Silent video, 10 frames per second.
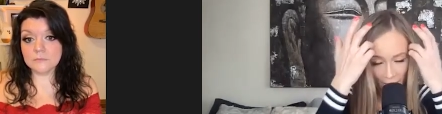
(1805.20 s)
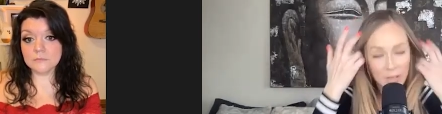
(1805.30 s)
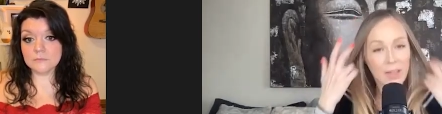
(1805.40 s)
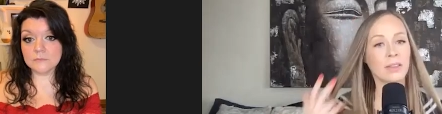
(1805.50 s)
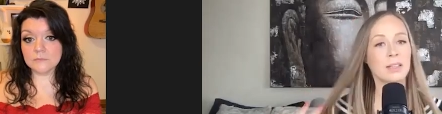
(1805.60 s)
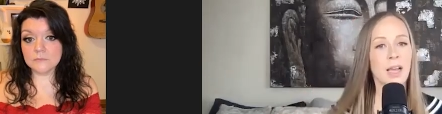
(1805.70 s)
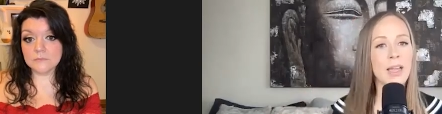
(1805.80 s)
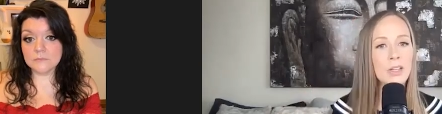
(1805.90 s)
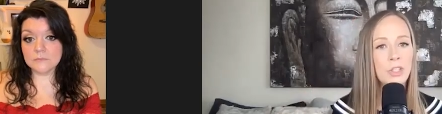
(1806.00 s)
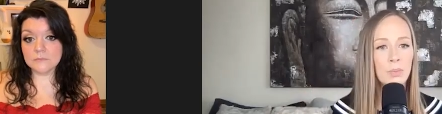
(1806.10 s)
Speaker 1: I feel like the
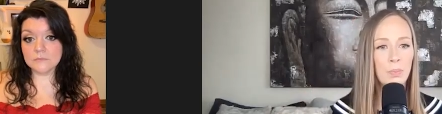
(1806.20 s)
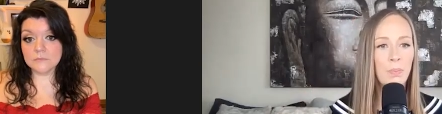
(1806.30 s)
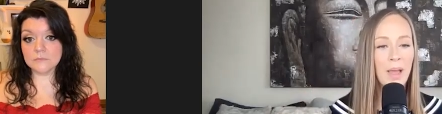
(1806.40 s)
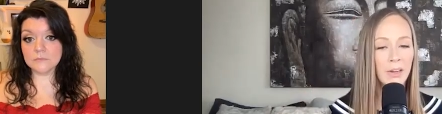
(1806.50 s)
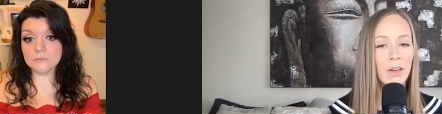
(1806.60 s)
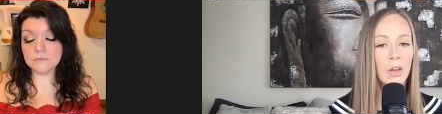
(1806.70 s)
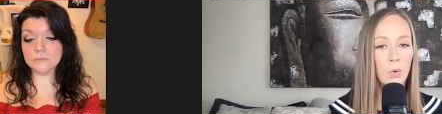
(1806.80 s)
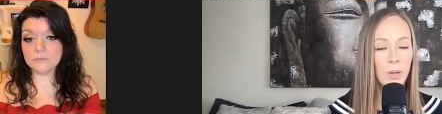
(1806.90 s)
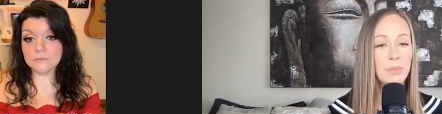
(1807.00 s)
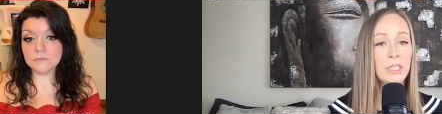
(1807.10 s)
diet just better
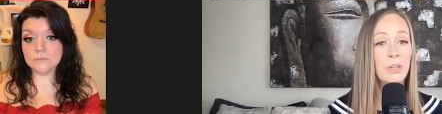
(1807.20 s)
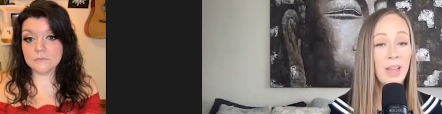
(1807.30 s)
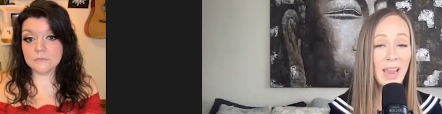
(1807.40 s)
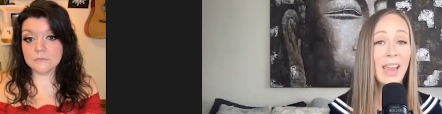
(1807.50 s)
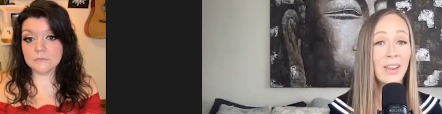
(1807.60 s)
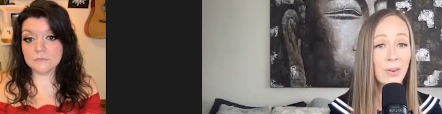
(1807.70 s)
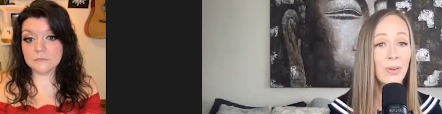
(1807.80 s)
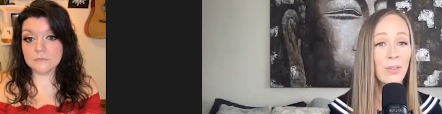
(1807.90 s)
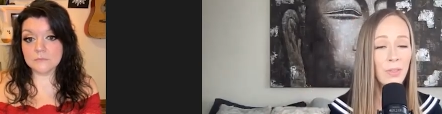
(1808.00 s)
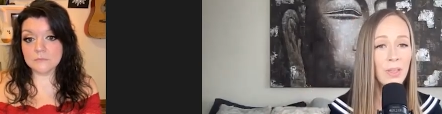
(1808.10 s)
equips you to
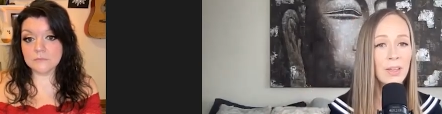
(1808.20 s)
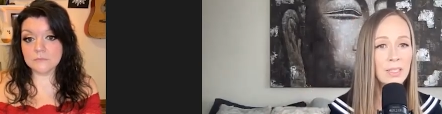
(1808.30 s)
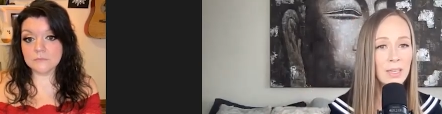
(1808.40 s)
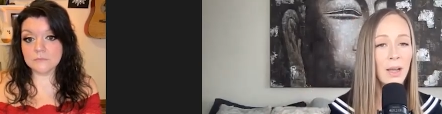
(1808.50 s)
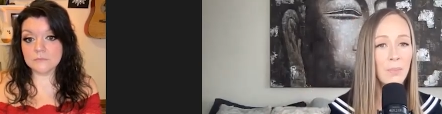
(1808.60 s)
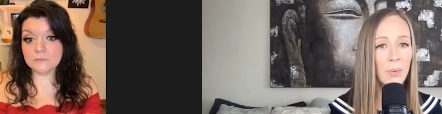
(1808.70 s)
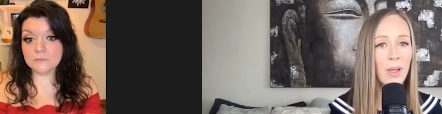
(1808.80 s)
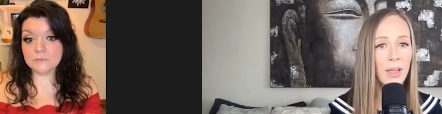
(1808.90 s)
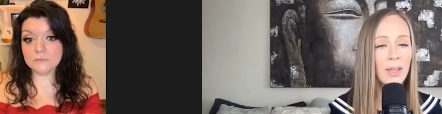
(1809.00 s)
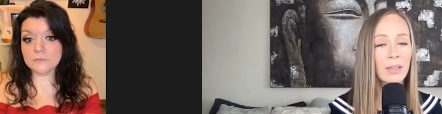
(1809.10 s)
handle the things that come your
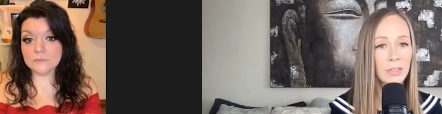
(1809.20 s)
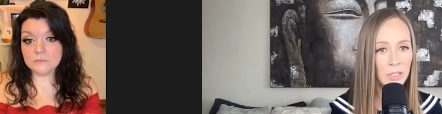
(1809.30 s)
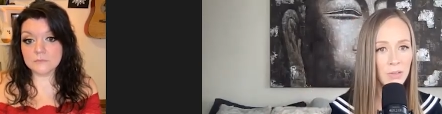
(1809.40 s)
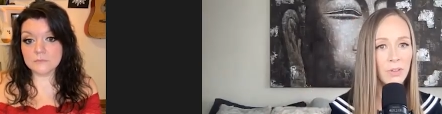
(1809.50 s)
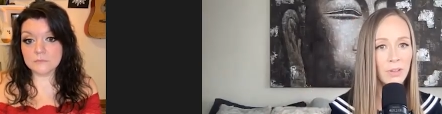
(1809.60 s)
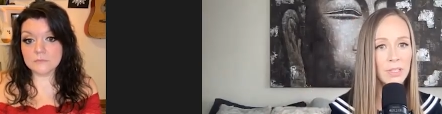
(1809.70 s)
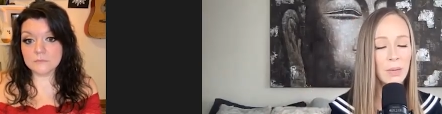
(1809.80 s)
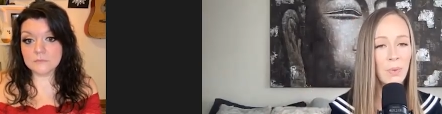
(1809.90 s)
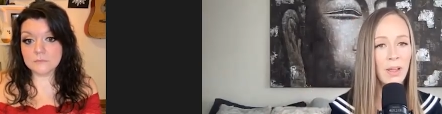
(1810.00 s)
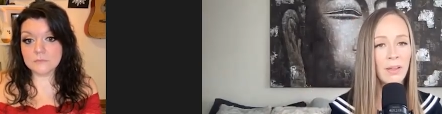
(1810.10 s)
way. Do you feel the
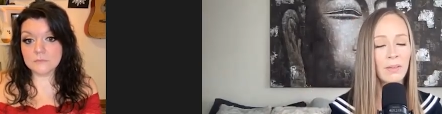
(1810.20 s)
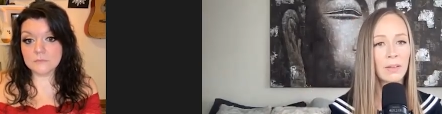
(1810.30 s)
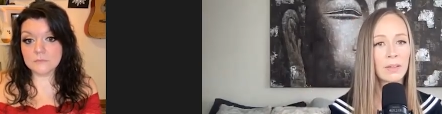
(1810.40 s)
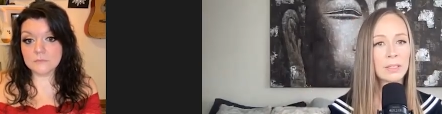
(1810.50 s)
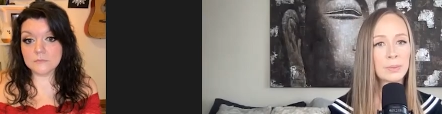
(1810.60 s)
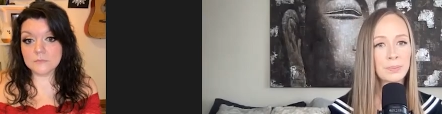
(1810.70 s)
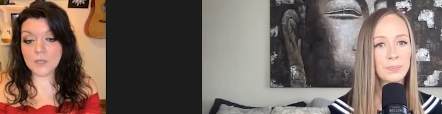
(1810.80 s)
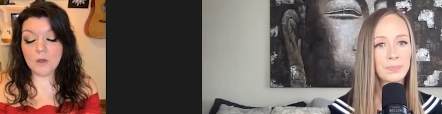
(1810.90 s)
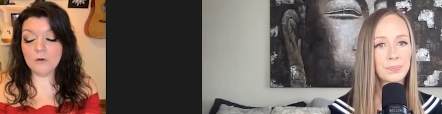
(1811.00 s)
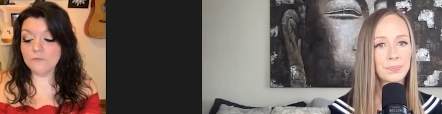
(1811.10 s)
same way?
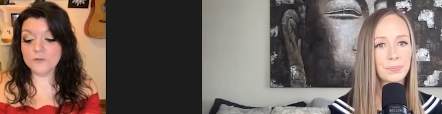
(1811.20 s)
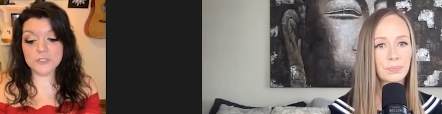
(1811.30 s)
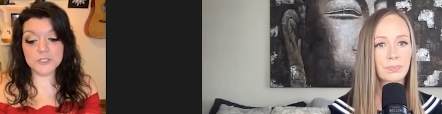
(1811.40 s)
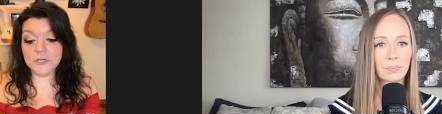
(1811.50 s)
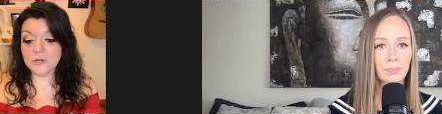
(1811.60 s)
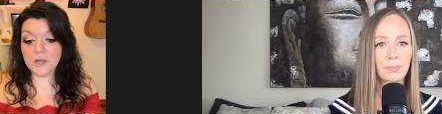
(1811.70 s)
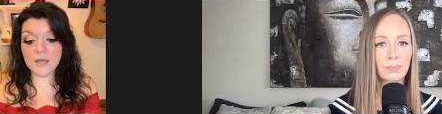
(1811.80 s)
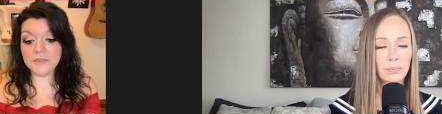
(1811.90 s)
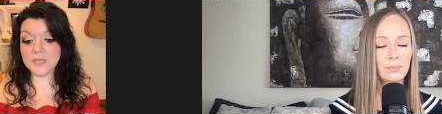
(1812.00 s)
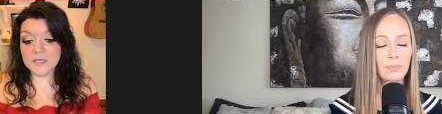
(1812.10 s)
Speaker 2: Oh, for sure.
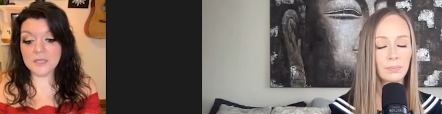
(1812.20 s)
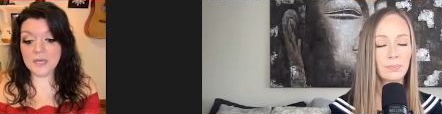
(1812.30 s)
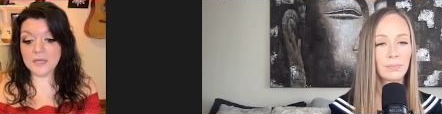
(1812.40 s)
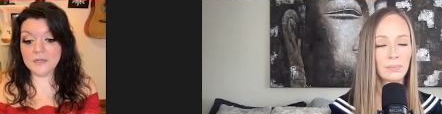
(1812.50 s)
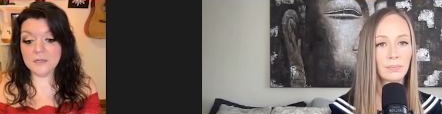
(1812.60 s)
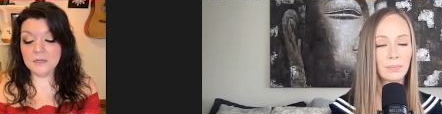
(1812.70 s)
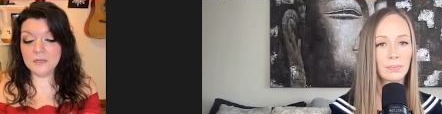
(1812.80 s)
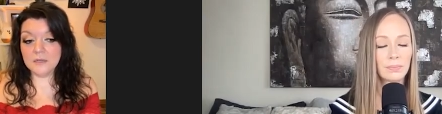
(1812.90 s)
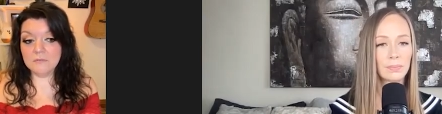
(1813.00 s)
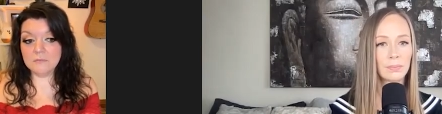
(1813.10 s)
I think that
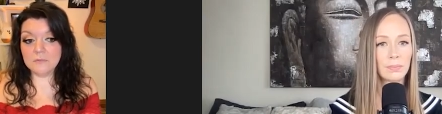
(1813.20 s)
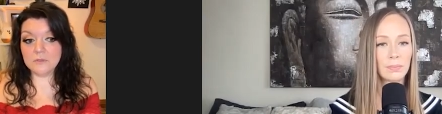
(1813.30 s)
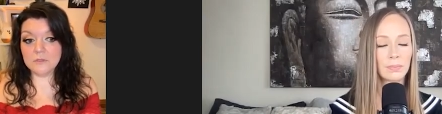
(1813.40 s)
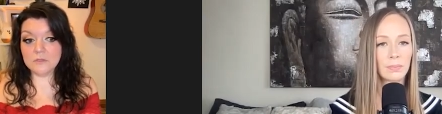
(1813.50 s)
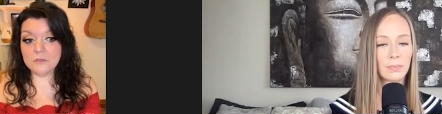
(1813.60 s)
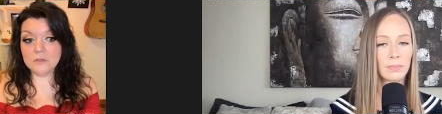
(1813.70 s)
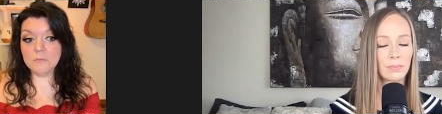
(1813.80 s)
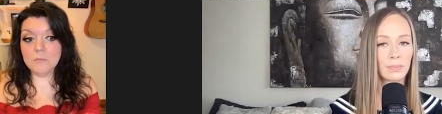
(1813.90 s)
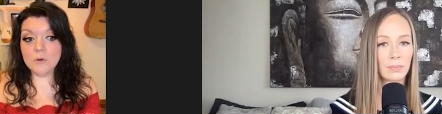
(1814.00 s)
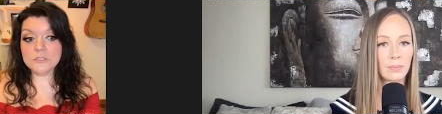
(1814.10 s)
the
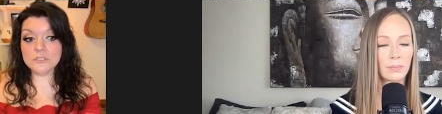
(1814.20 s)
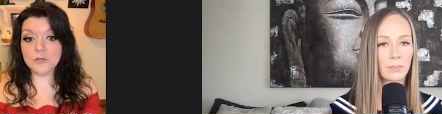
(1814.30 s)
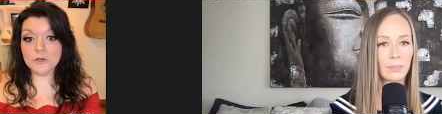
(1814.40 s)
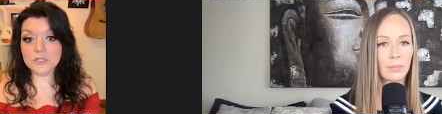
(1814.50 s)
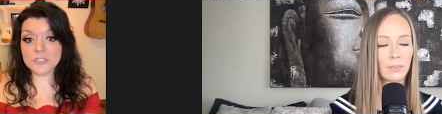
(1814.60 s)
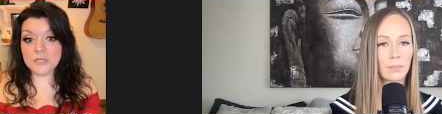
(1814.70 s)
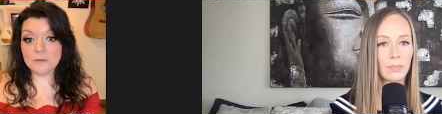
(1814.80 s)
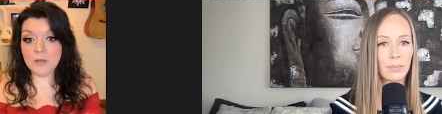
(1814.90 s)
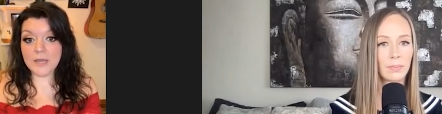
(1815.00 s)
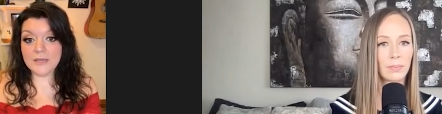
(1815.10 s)
most
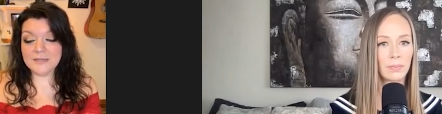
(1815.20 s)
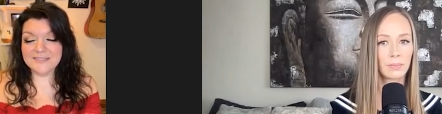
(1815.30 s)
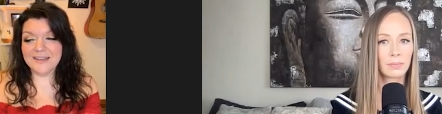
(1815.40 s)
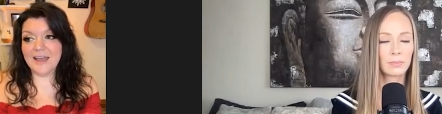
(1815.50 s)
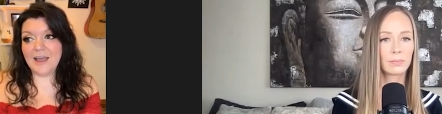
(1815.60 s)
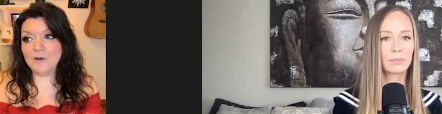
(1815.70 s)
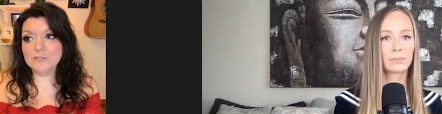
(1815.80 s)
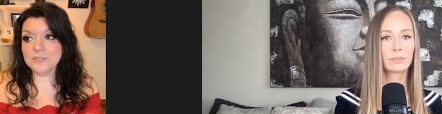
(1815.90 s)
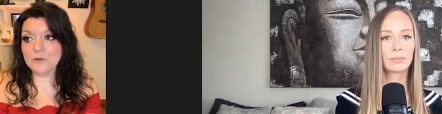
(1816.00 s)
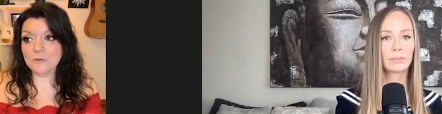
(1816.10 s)
nourishing way because I
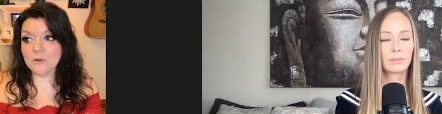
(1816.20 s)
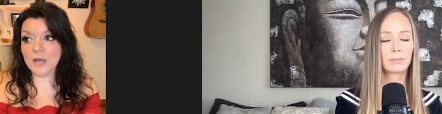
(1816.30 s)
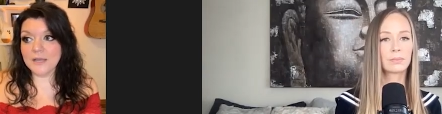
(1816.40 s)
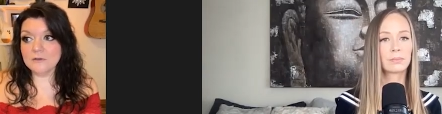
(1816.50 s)
also I